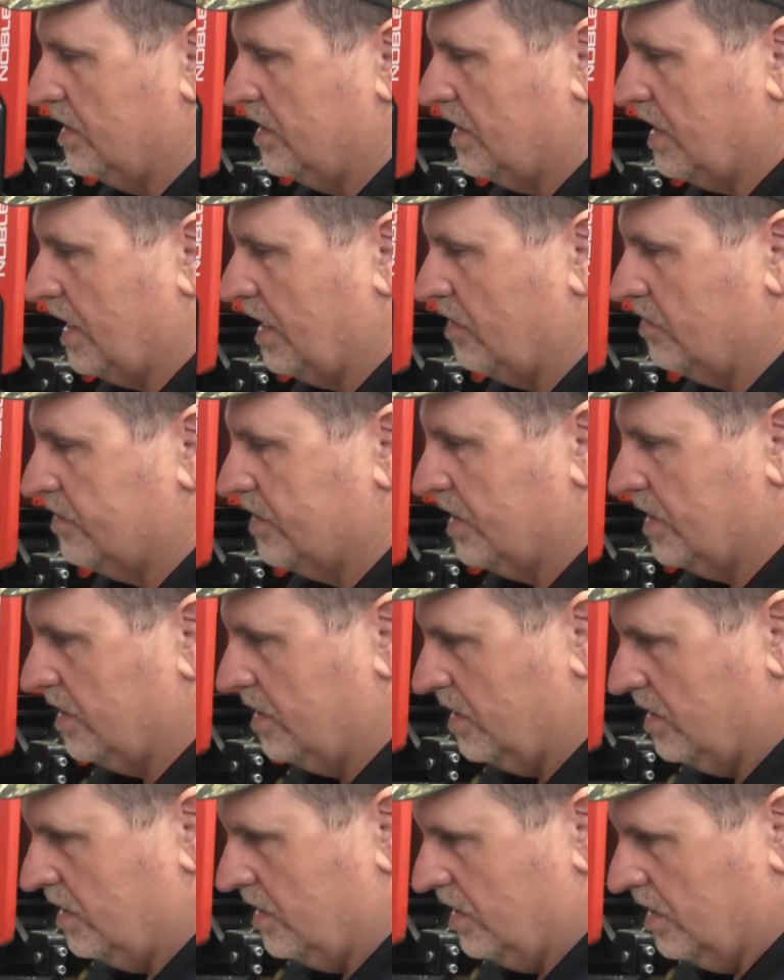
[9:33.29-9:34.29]
housing,
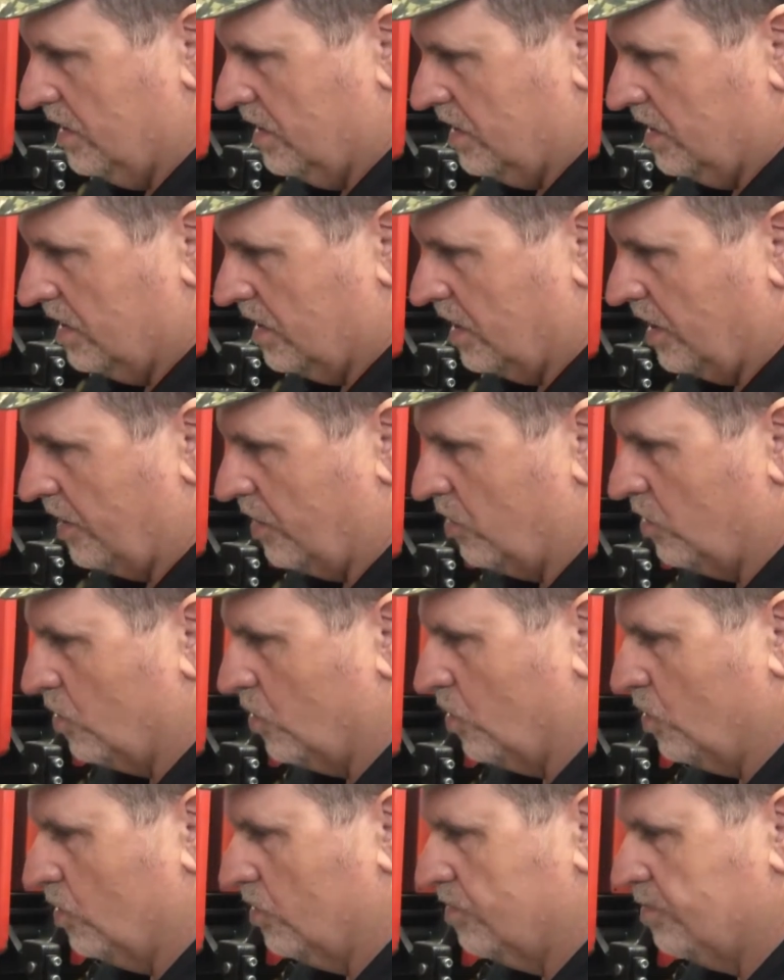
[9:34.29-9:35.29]
line our
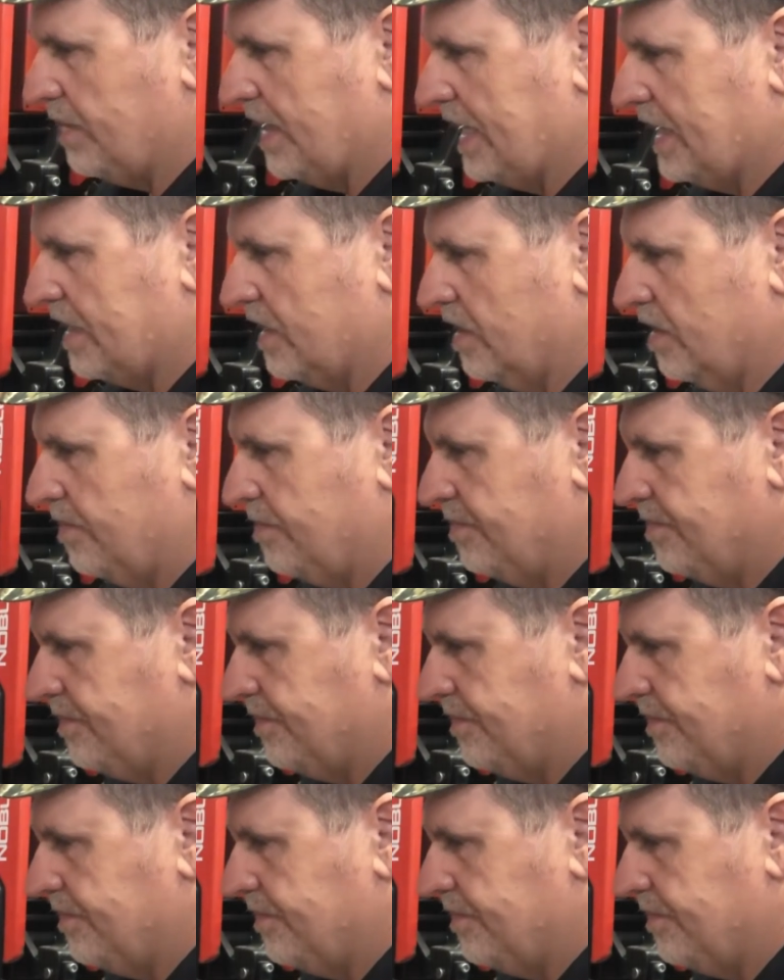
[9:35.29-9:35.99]
holes back up.